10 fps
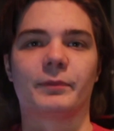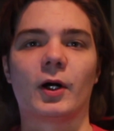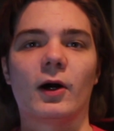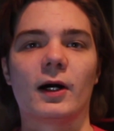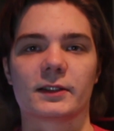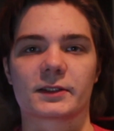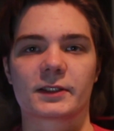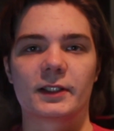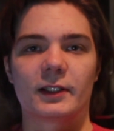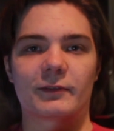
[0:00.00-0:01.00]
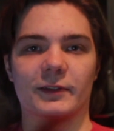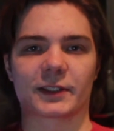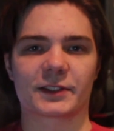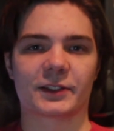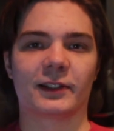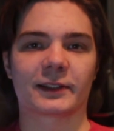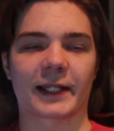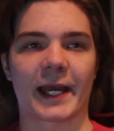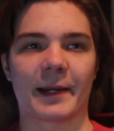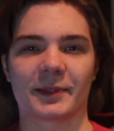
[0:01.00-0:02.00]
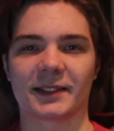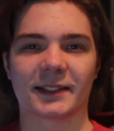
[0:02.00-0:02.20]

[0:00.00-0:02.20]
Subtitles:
pause for the song to happen,